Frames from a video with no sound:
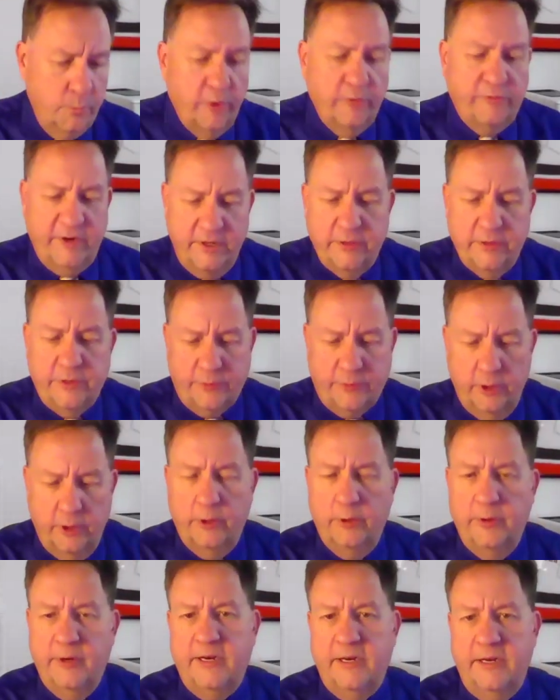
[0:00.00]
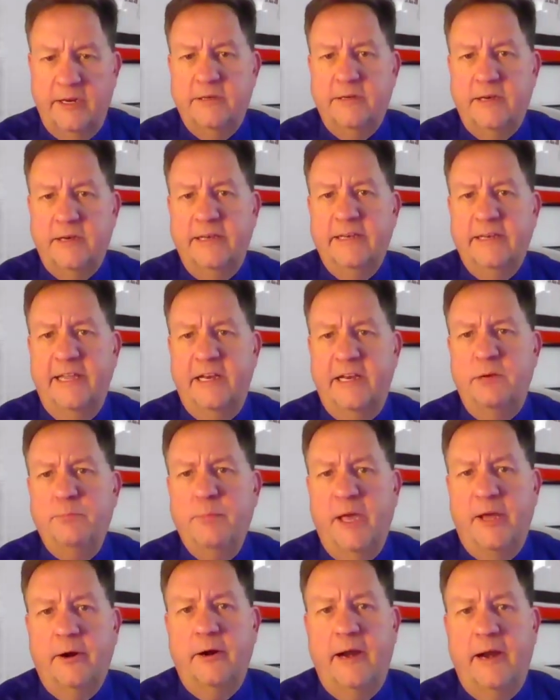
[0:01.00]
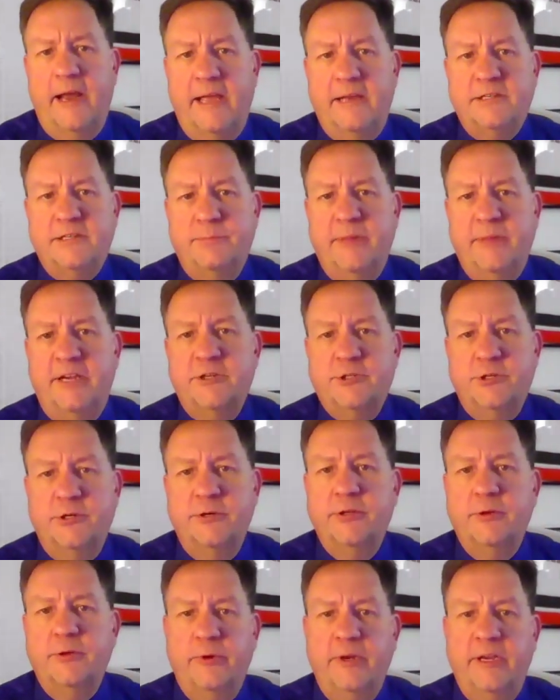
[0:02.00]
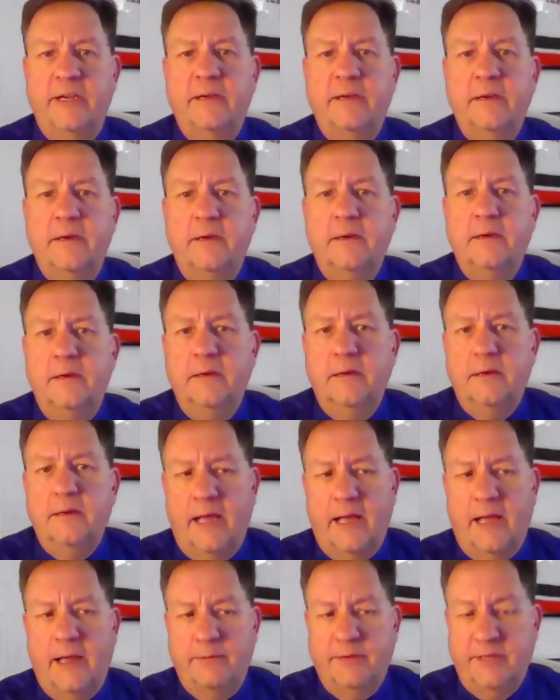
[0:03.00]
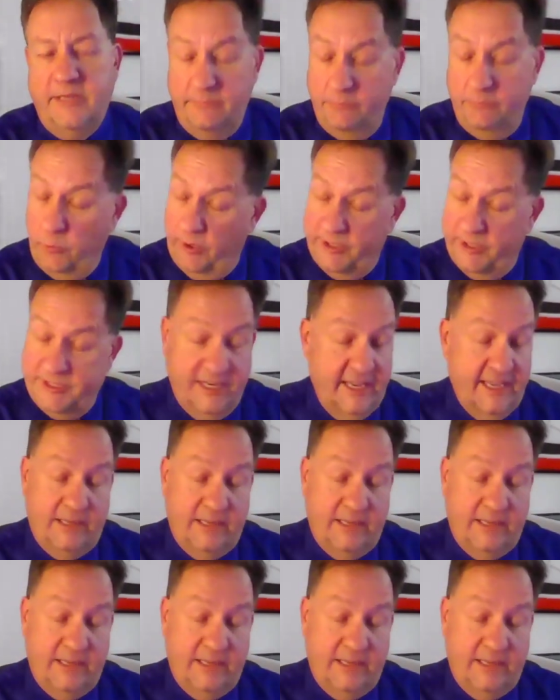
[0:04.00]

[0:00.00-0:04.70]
moving through and getting better at to make sure that we once